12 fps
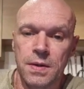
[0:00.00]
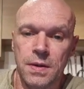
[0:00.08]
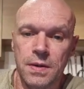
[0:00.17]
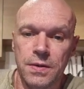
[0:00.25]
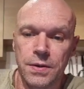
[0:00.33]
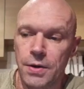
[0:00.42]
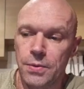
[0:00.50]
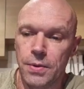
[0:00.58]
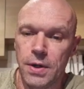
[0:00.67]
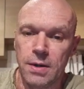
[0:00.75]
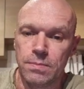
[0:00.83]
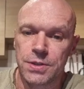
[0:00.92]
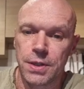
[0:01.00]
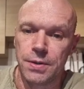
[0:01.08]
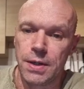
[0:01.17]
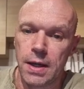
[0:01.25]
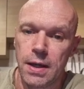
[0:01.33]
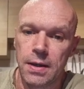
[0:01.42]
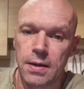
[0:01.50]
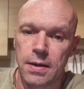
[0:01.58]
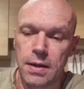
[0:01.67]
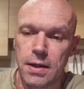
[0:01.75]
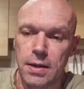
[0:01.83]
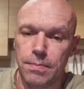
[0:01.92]
So yeah,
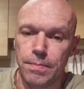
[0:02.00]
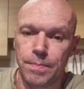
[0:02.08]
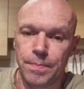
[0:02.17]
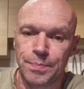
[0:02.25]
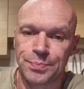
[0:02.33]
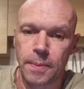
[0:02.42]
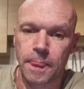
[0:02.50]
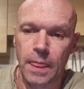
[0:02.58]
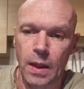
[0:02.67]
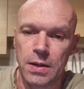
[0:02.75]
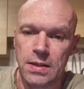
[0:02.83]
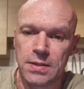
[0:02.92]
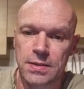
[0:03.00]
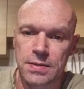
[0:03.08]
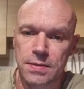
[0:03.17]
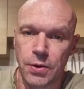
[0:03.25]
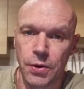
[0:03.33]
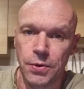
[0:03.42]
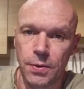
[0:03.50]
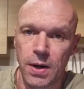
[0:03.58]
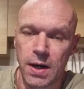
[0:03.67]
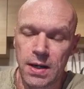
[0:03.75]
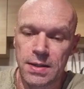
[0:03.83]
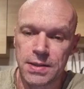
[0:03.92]
he's
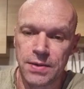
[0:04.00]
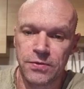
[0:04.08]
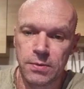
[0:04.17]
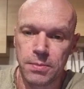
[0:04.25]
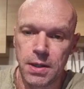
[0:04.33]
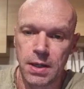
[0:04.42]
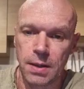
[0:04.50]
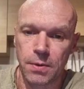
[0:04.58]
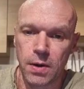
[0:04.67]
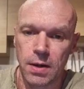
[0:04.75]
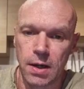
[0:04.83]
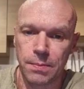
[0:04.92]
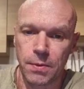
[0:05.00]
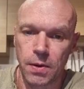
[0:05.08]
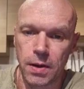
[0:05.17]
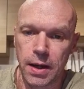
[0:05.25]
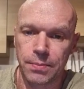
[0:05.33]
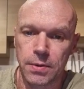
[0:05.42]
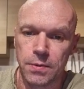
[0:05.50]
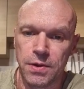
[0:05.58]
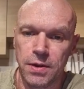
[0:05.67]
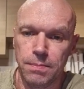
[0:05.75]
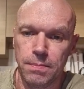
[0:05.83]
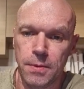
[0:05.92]
Gundogan is in for me. I'm quite happy
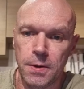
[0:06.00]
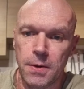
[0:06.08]
with him.